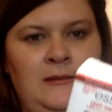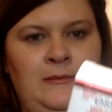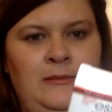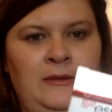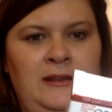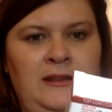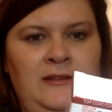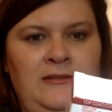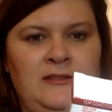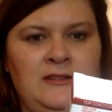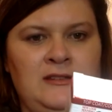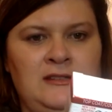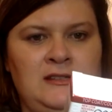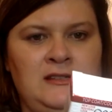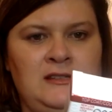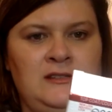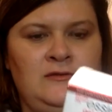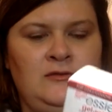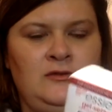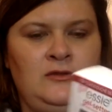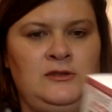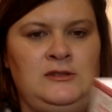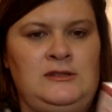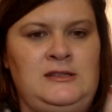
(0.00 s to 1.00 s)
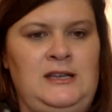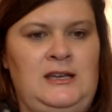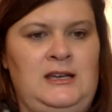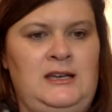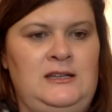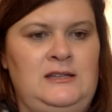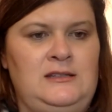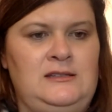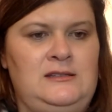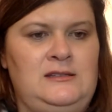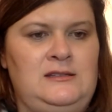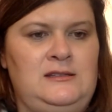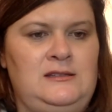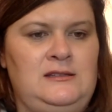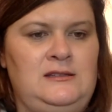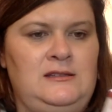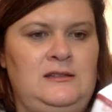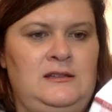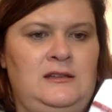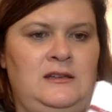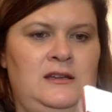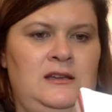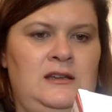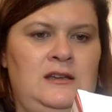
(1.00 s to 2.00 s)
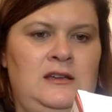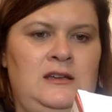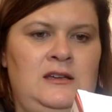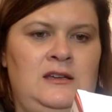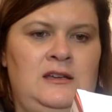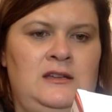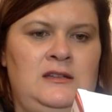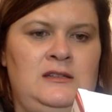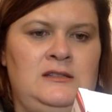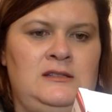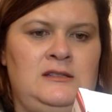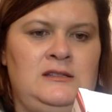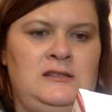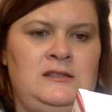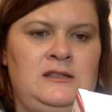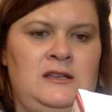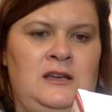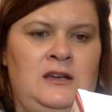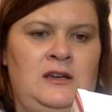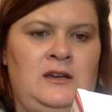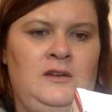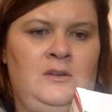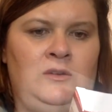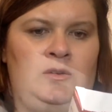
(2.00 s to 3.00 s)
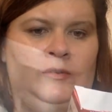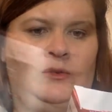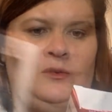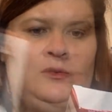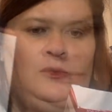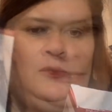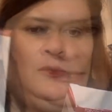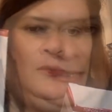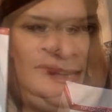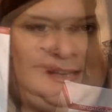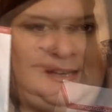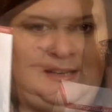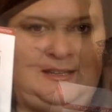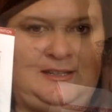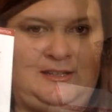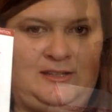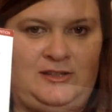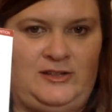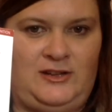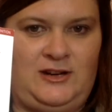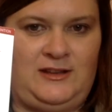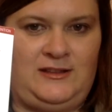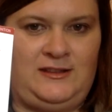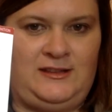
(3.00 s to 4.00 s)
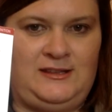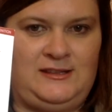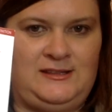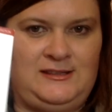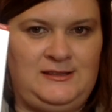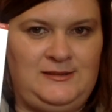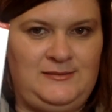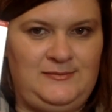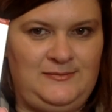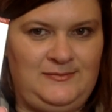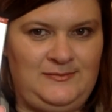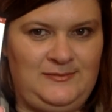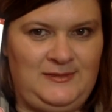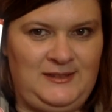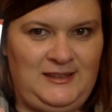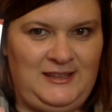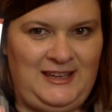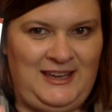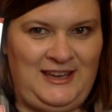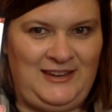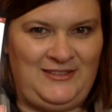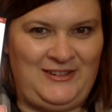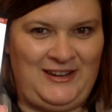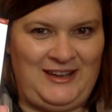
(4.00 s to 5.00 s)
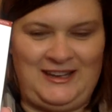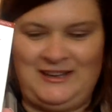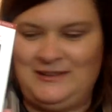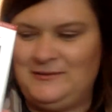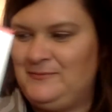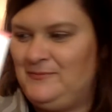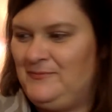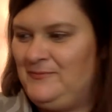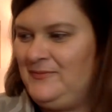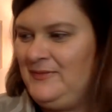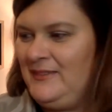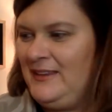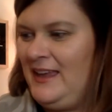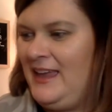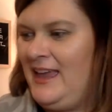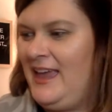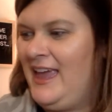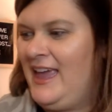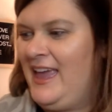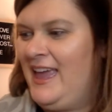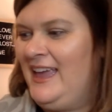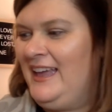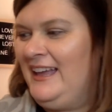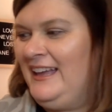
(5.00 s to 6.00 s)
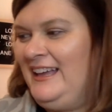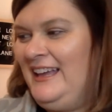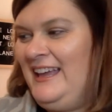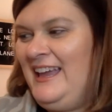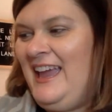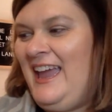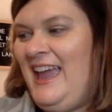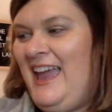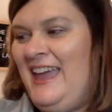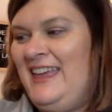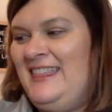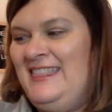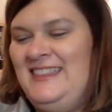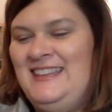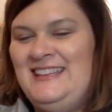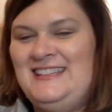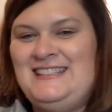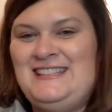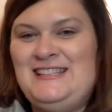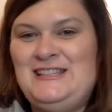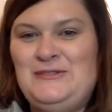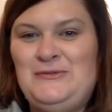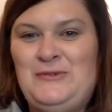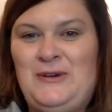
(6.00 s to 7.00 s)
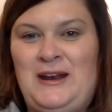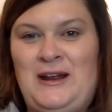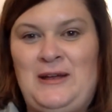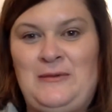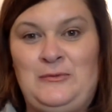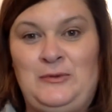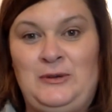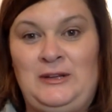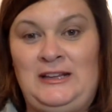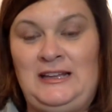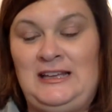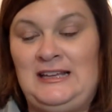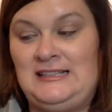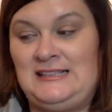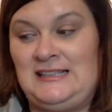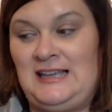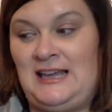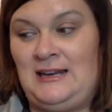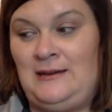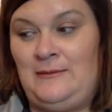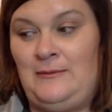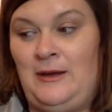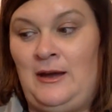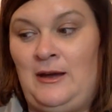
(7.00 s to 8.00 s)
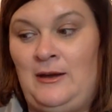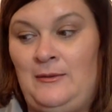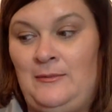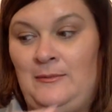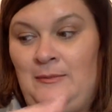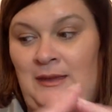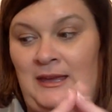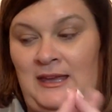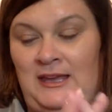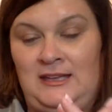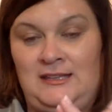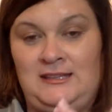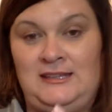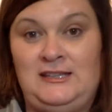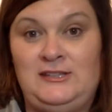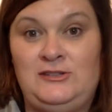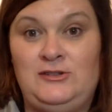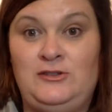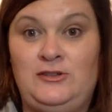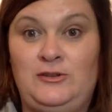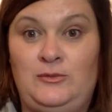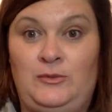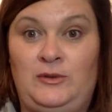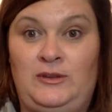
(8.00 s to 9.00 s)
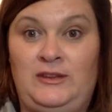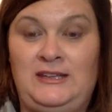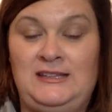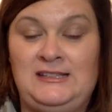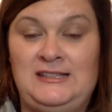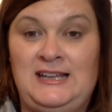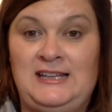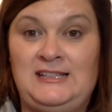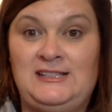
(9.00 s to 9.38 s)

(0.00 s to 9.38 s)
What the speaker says: I believe this is full size. So I'm excited to try this. Can't wait. And this is what I'm really excited about because the